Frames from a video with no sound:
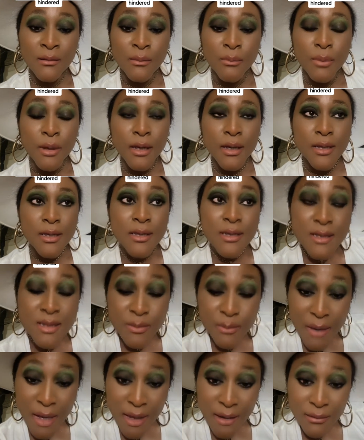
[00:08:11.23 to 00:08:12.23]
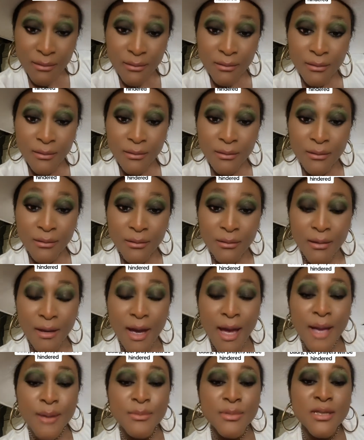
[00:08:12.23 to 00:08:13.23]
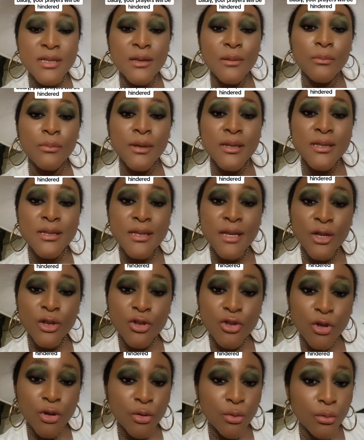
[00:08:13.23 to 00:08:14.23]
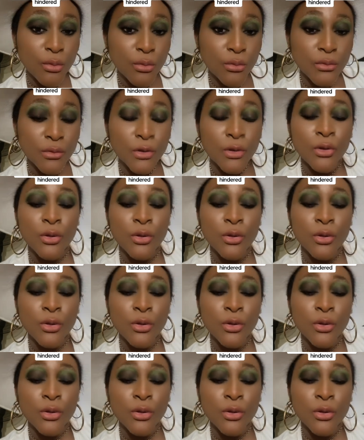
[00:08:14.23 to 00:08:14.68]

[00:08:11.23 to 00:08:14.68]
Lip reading: Please, men, I'm simply saying to you,